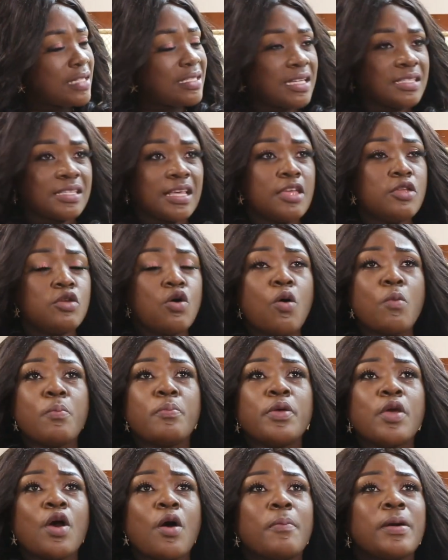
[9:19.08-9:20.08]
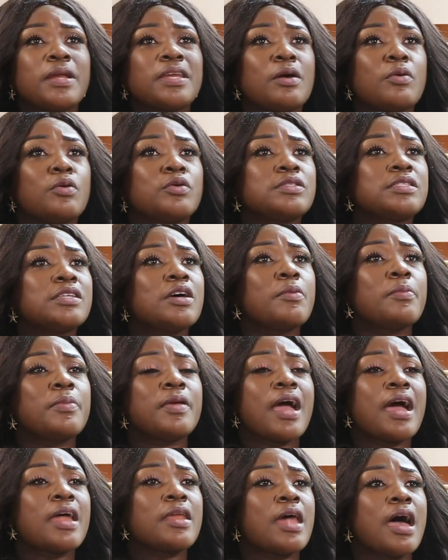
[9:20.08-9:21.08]
much as any obi o beda hotel
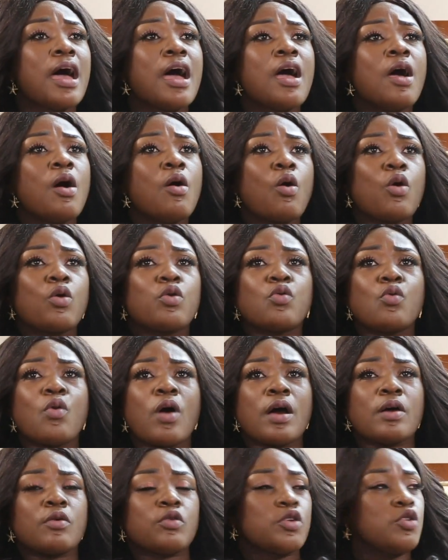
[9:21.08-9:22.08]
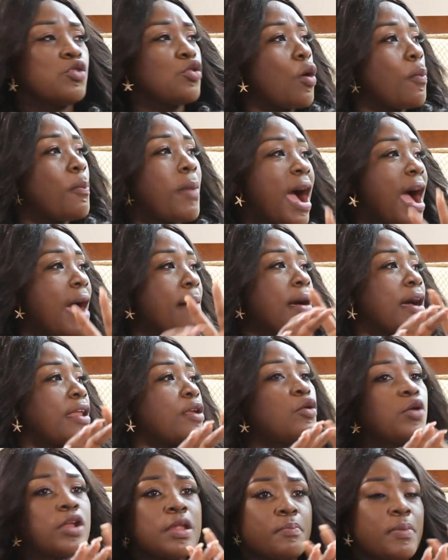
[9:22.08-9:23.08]
bia na ono one oba
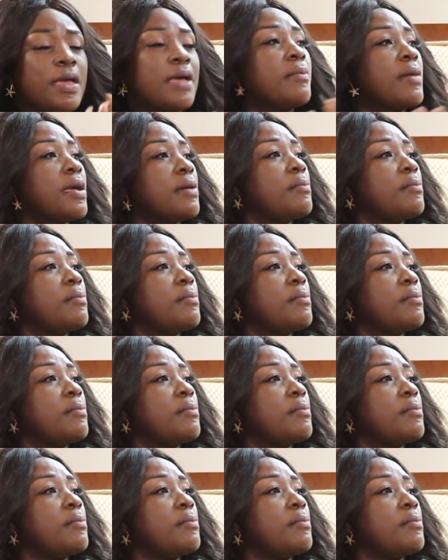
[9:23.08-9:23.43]
ana one be